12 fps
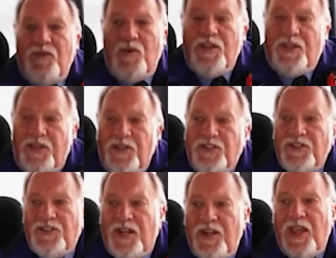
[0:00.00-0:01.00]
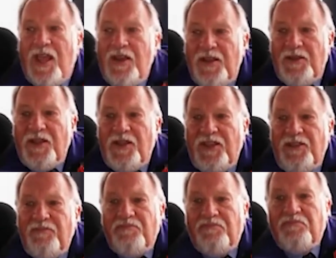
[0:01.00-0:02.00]
weather conditions and the
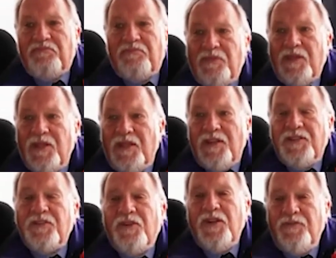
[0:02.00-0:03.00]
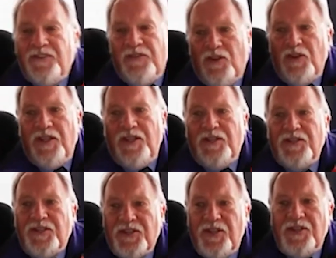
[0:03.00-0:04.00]
degree of difficulty,
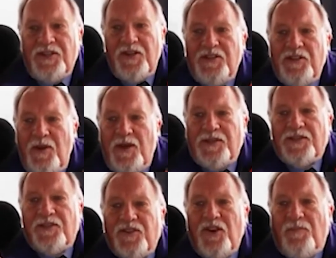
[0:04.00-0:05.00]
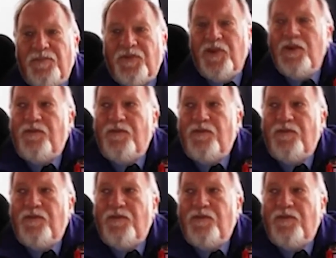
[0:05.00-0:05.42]
it's amongst the top 3 or